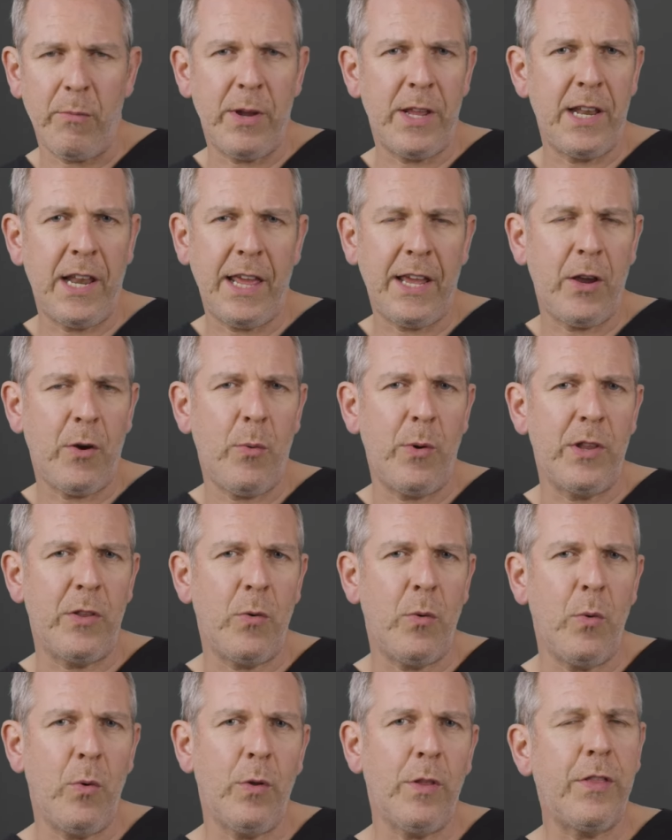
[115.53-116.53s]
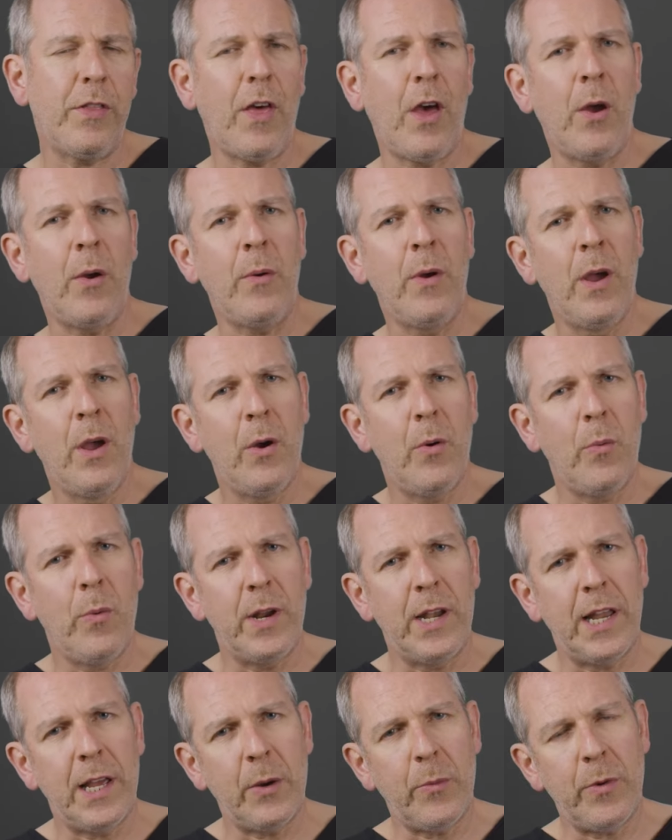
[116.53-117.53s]
We link with ortho,
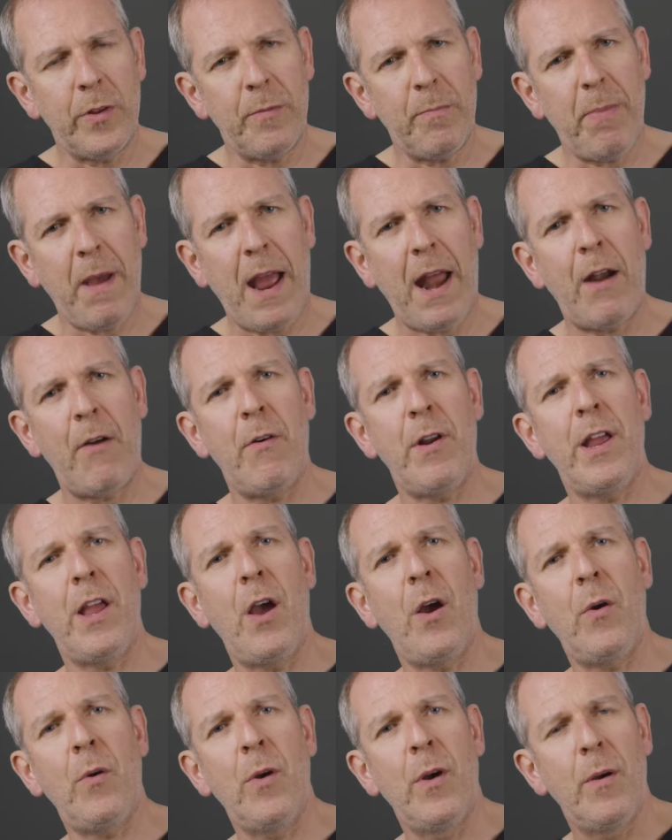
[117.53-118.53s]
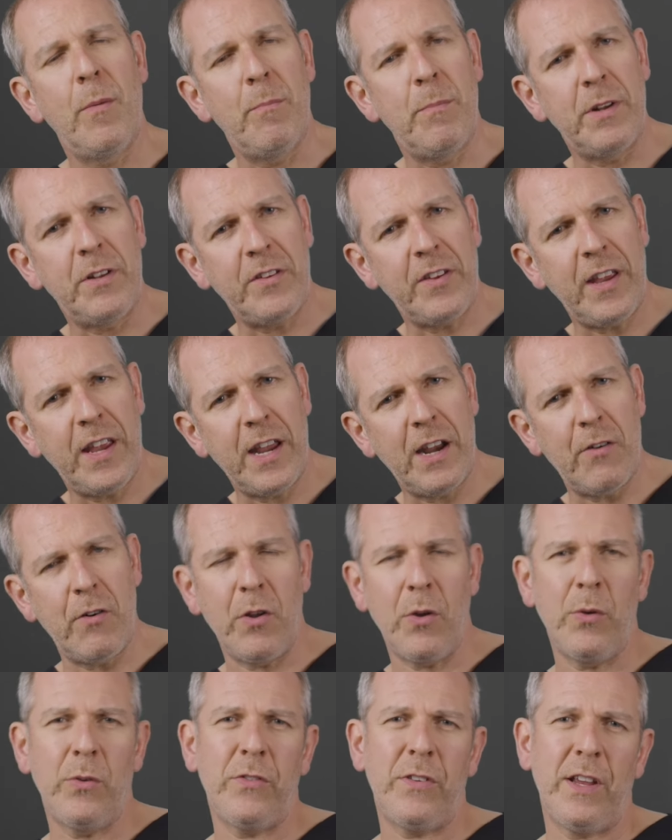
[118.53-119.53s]
we link with perio,
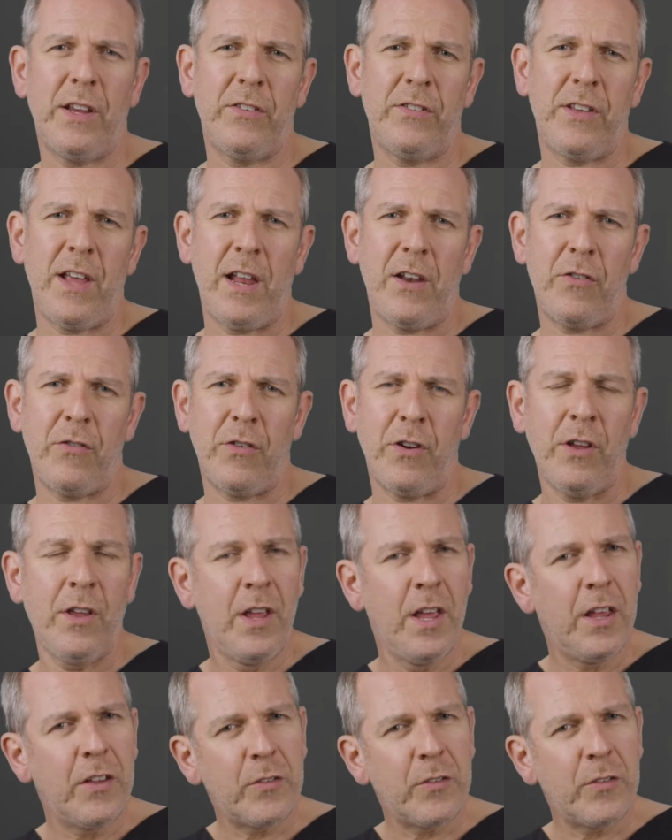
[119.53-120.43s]
materials, etc.